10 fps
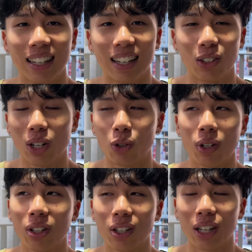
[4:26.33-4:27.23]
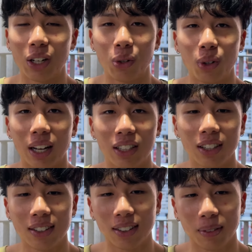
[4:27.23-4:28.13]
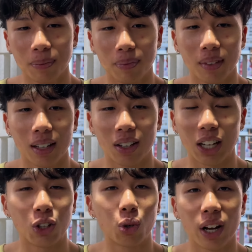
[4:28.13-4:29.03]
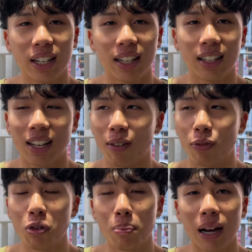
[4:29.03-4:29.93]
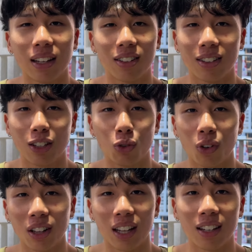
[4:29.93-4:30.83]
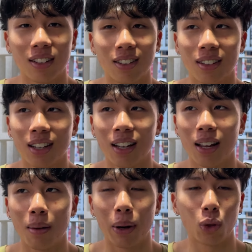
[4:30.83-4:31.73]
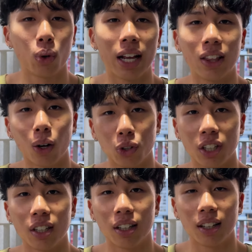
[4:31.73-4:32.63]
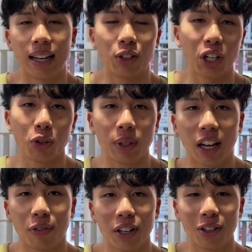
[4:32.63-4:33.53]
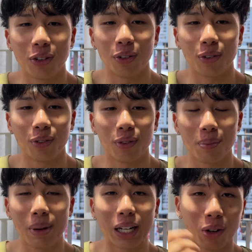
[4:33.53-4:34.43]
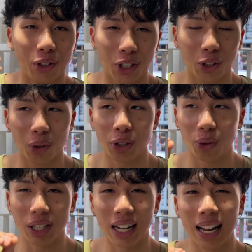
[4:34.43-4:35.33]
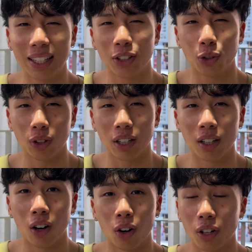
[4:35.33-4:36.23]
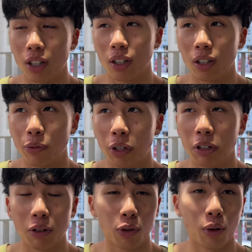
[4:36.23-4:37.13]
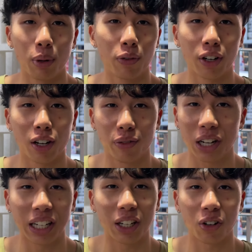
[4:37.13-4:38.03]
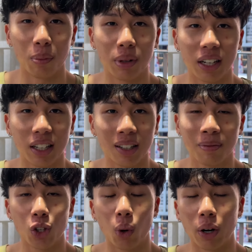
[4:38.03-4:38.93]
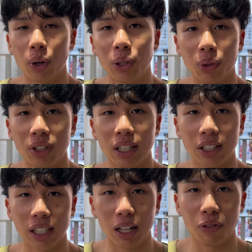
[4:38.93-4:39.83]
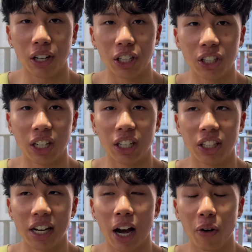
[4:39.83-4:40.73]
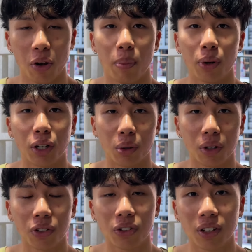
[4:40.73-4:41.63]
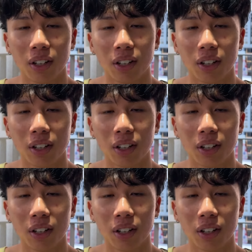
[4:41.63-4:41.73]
So that's one thing you can do, like just, you can try it, have a few bites just for the taste, but don't indulge in it. And trust me, after you've made the conscious choice to eat less sugar, or even if you're brave enough, cut it out completely, you are going to see a significant change in how your body looks.